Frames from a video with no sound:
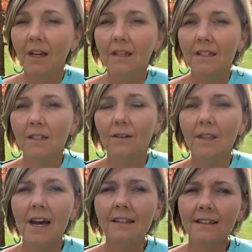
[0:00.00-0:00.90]
So
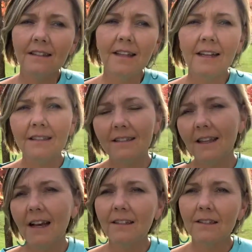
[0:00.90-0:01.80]
that's, that's
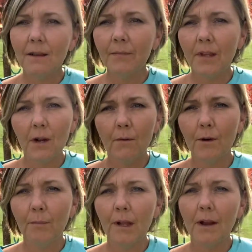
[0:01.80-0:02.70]
kind of something I want
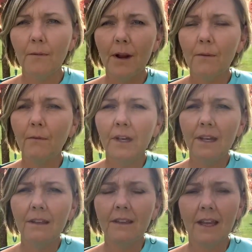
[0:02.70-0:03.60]
to play around
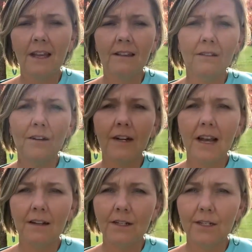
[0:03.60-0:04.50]
with and learn
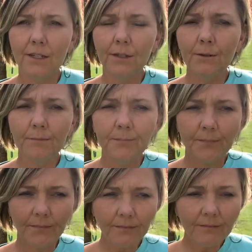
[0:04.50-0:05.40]
how to do.
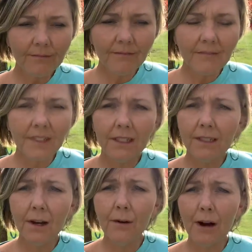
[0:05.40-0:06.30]

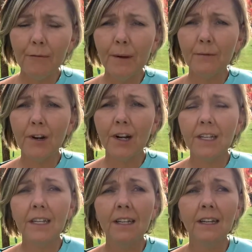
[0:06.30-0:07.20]
So I've been
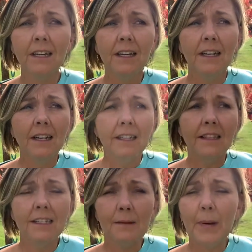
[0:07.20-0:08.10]
working
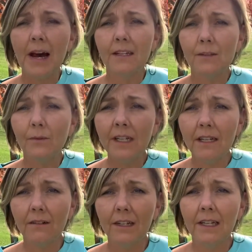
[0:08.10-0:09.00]
this past week
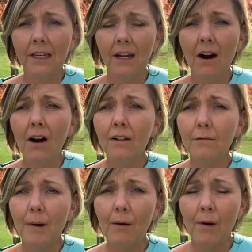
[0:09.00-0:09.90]
on getting all of
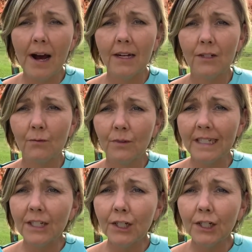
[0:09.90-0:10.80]
my wax
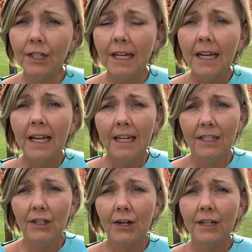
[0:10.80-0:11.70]
rendered and
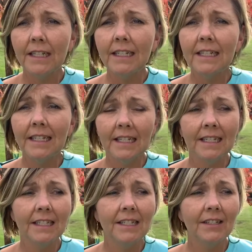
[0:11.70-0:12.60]
turning it
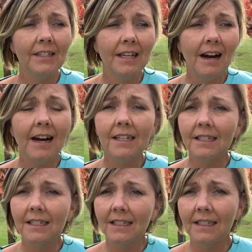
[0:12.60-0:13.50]
into
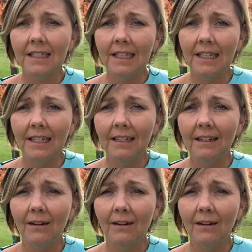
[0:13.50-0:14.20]
nice, clean